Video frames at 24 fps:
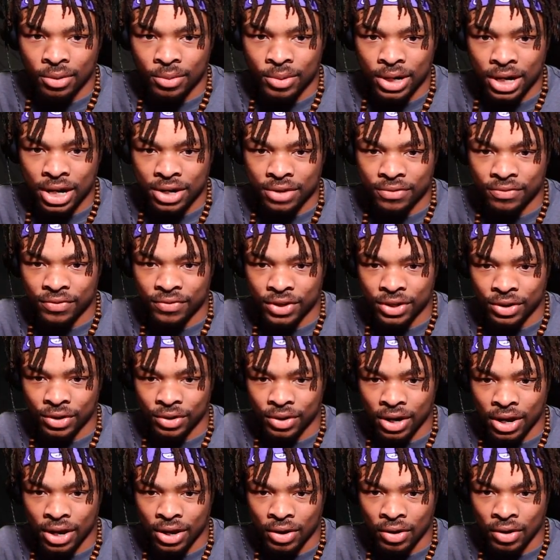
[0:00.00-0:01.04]
we gotta
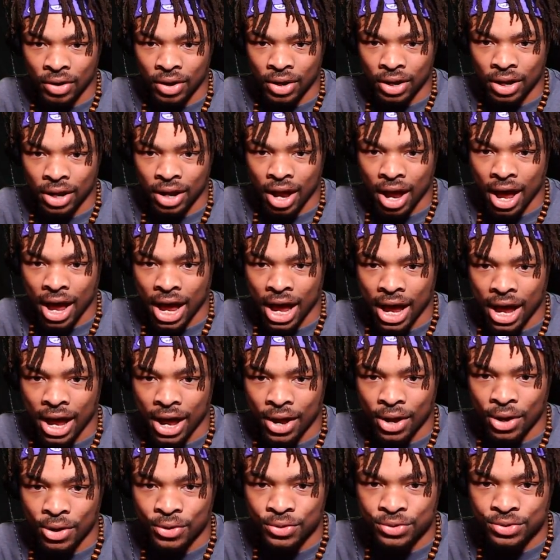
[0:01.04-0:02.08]
figure out
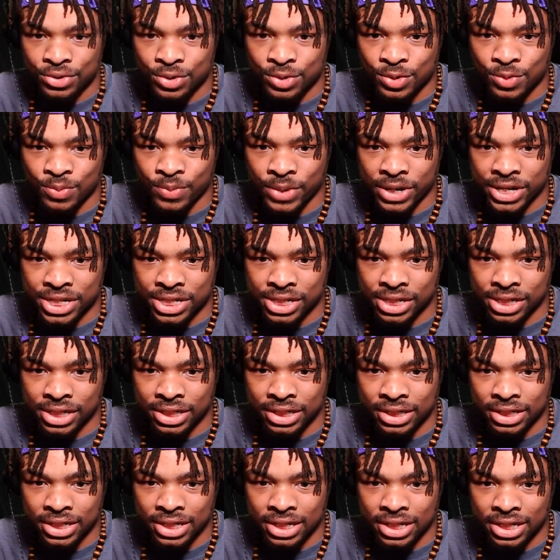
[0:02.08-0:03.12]
how to
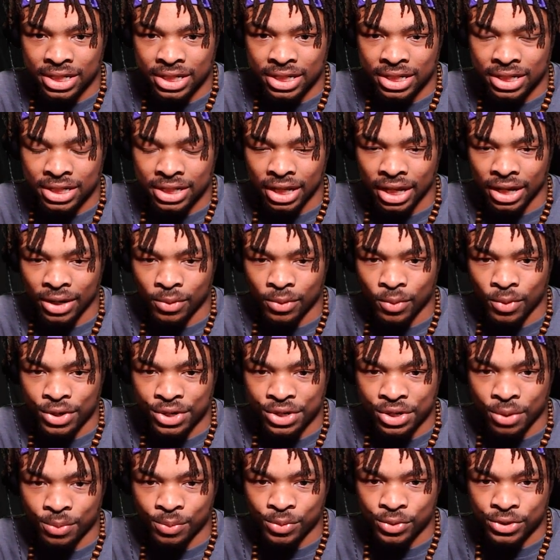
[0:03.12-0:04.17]
basically like
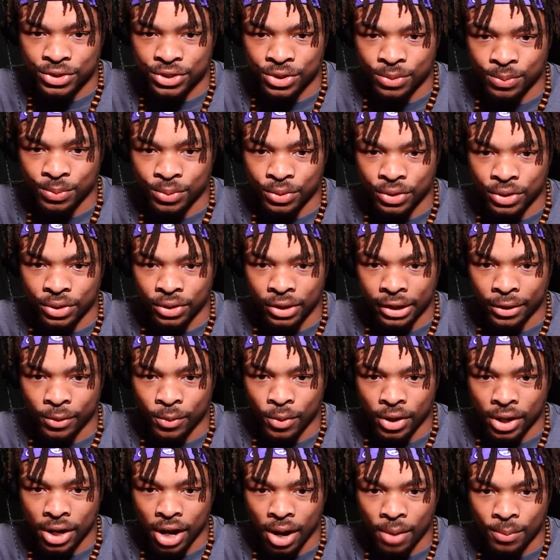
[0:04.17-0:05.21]
what numbers to put like
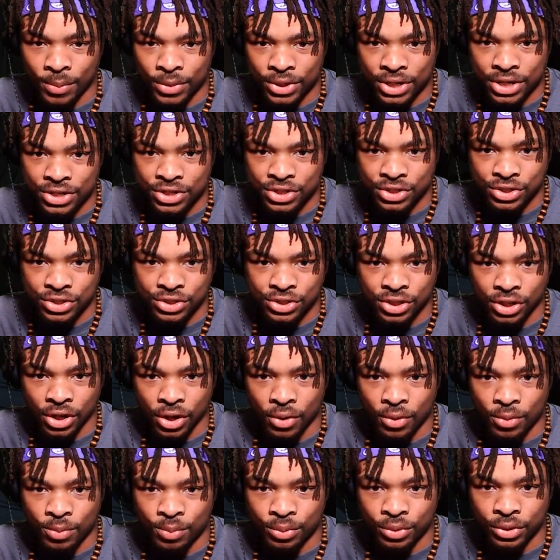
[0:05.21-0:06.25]
what combinations to
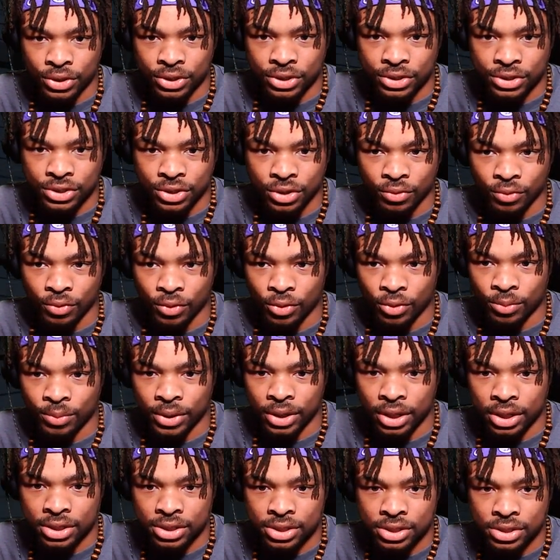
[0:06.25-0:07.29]
go and put into the
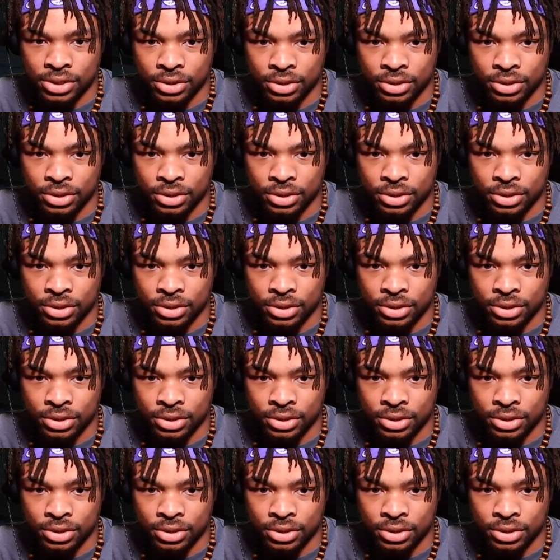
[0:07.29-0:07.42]
robot